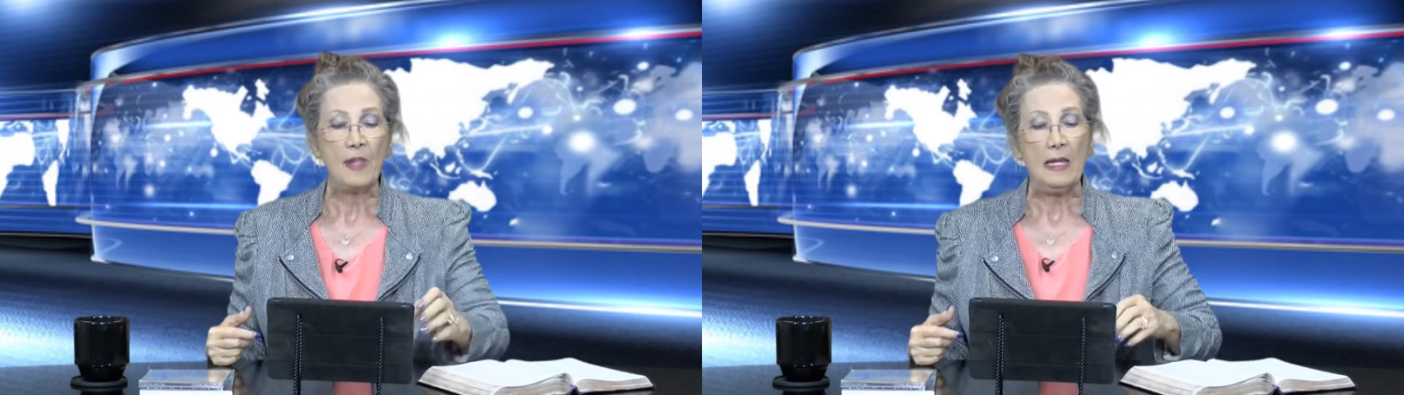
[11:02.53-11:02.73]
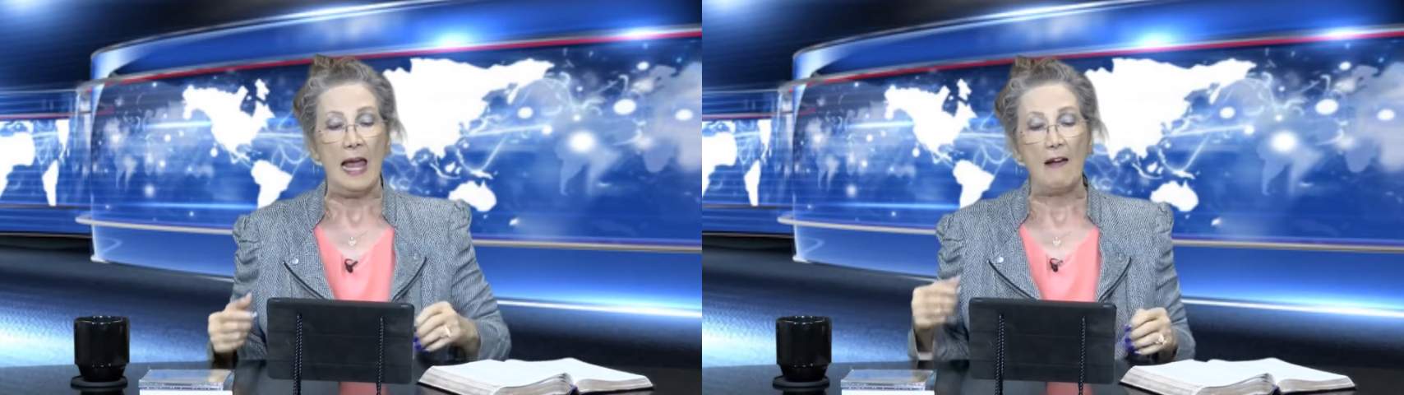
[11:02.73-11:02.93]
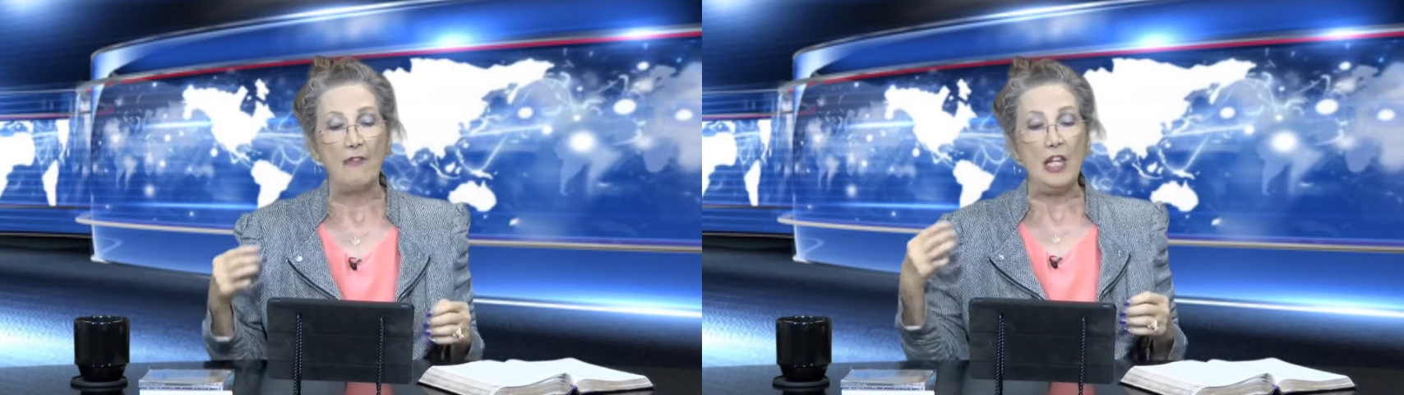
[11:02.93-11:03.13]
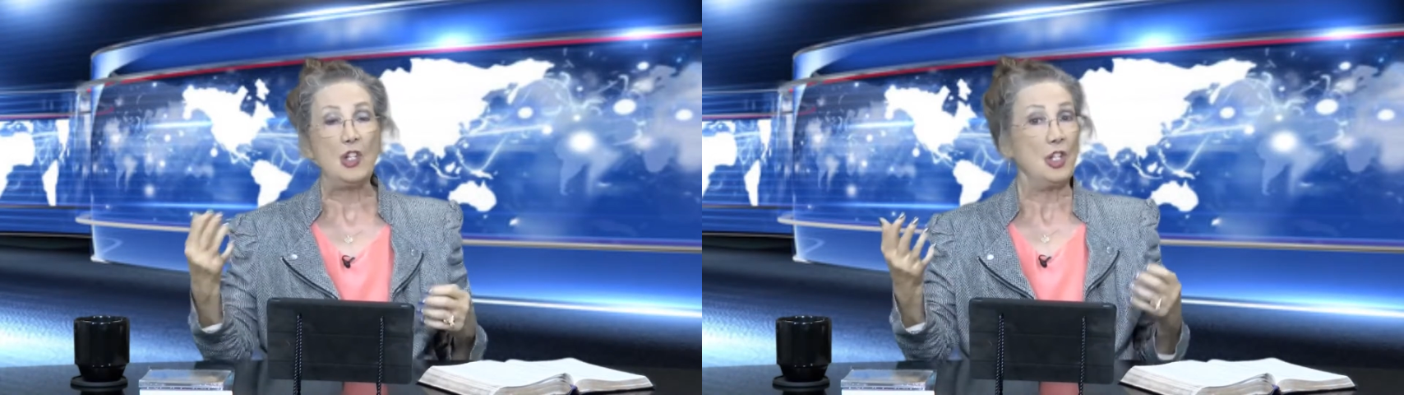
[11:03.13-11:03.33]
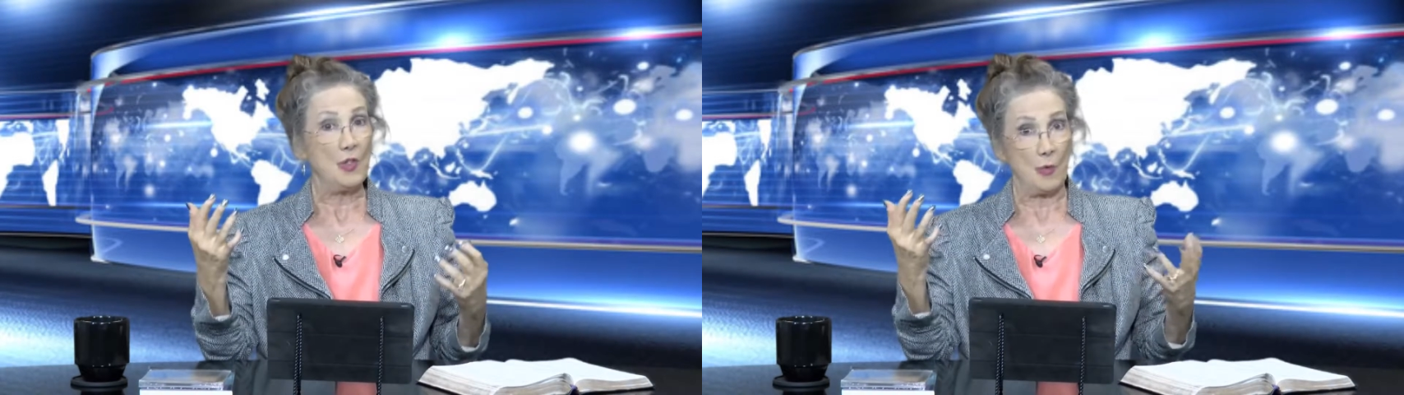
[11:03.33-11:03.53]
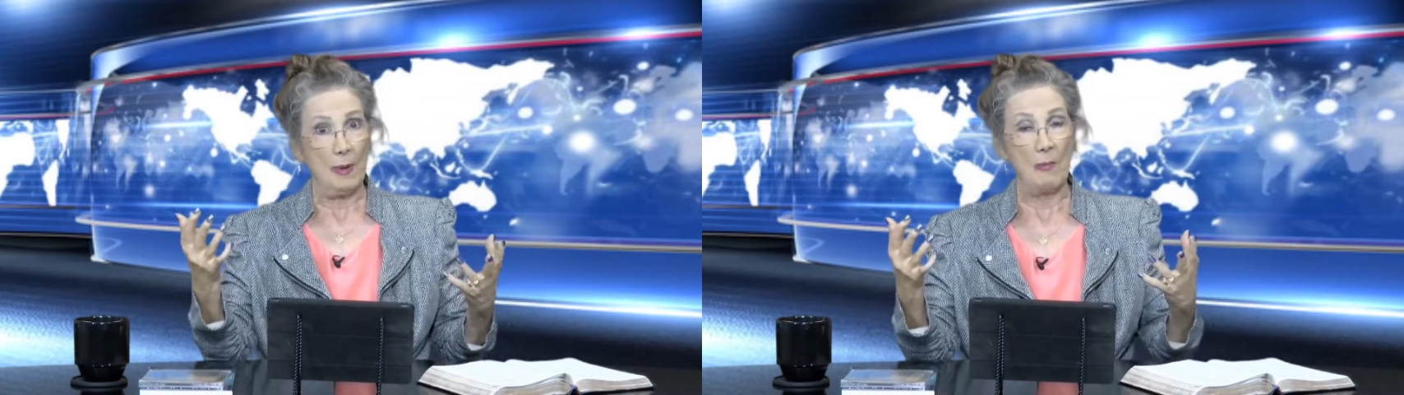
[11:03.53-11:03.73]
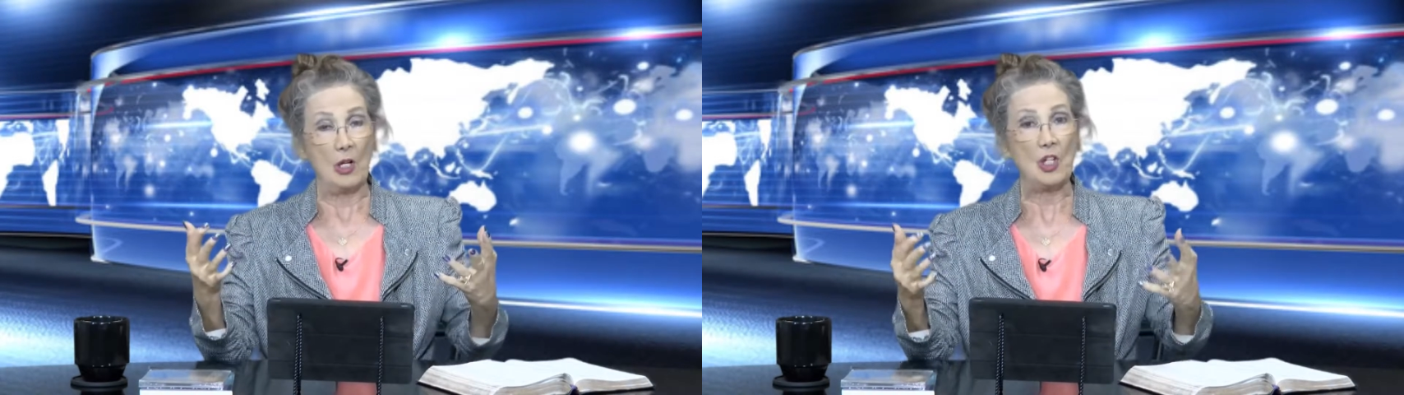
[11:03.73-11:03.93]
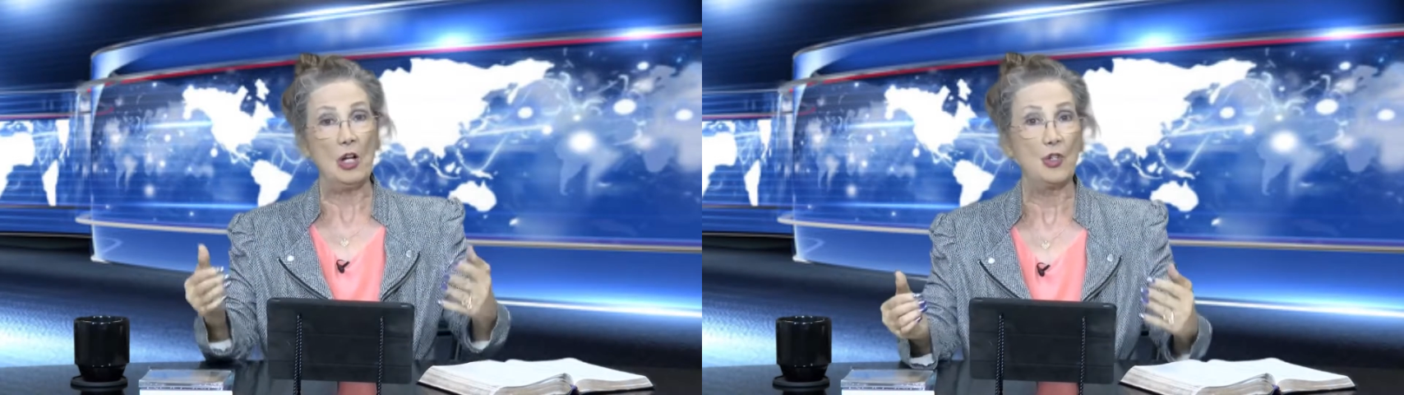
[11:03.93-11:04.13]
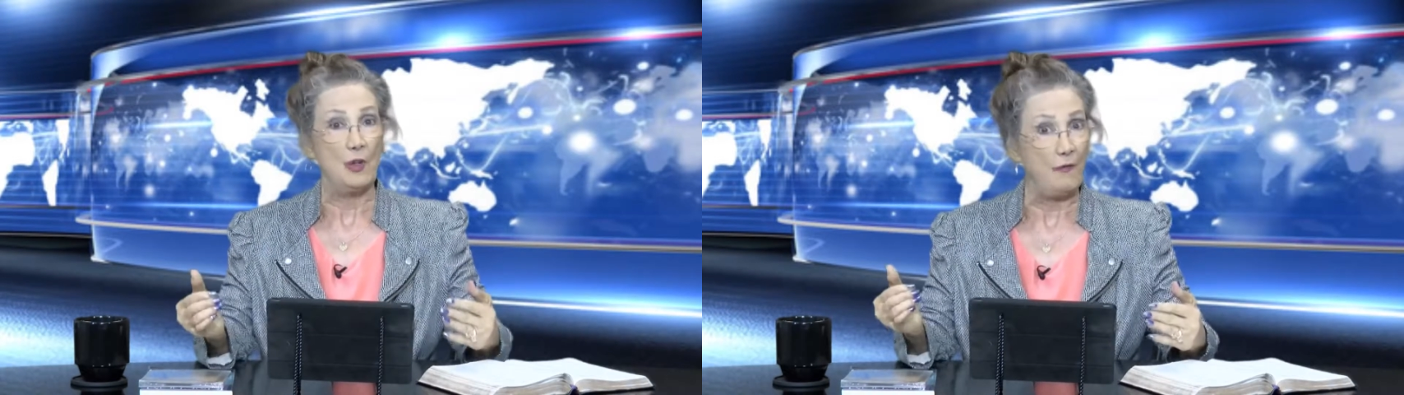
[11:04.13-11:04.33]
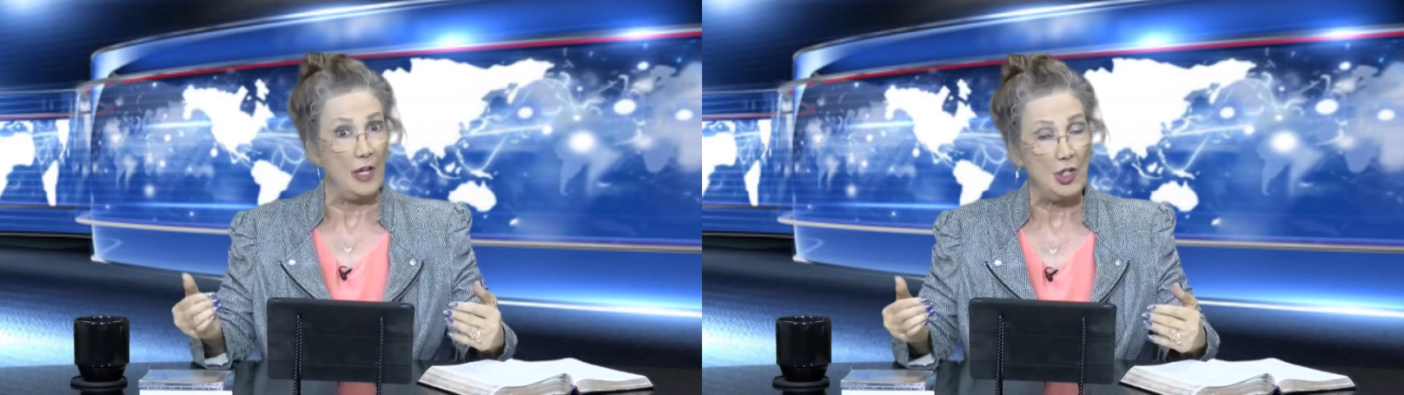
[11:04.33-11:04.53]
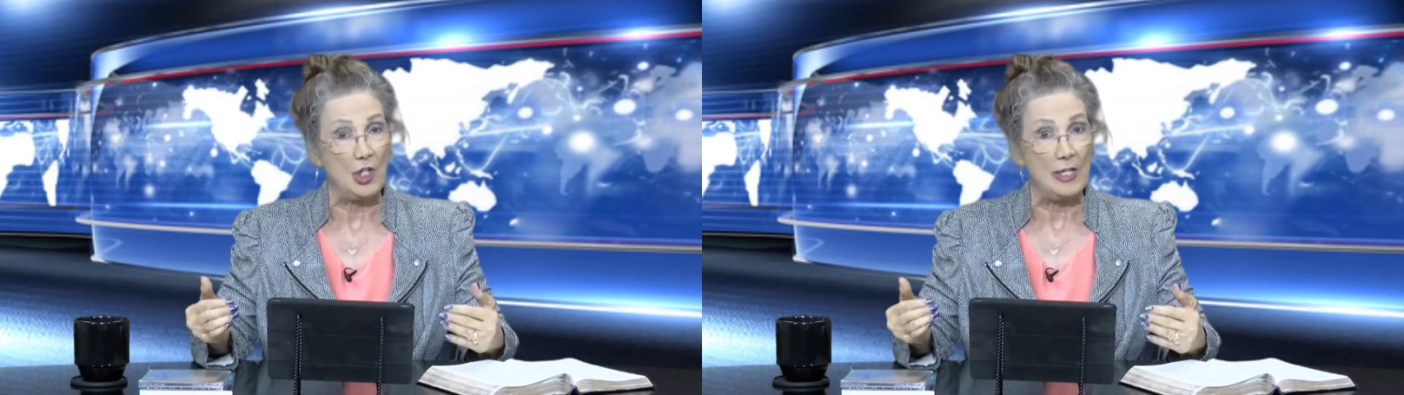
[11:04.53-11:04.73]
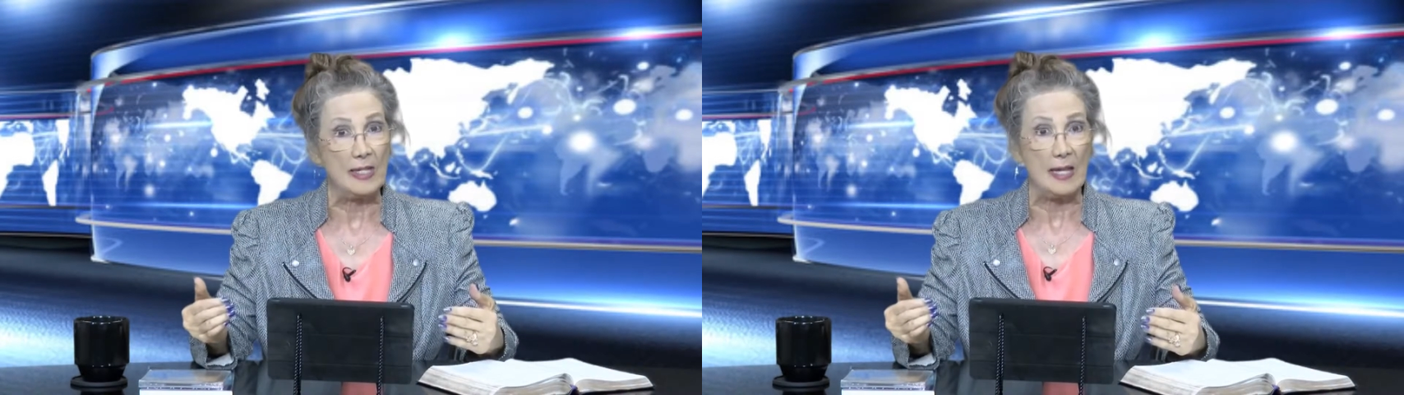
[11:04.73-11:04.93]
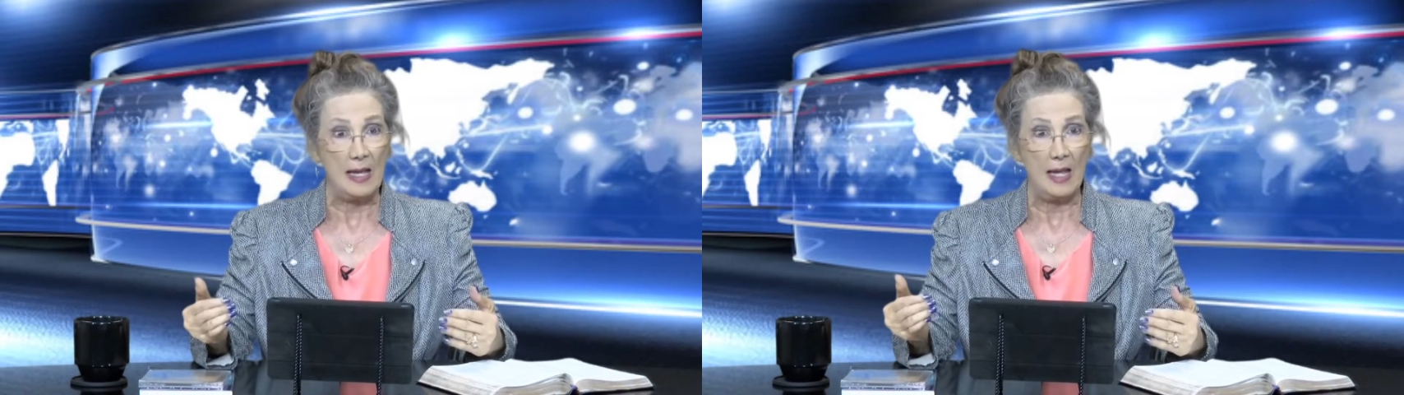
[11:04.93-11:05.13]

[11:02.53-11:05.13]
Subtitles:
Now, Ephesians, remember I told you Ephesians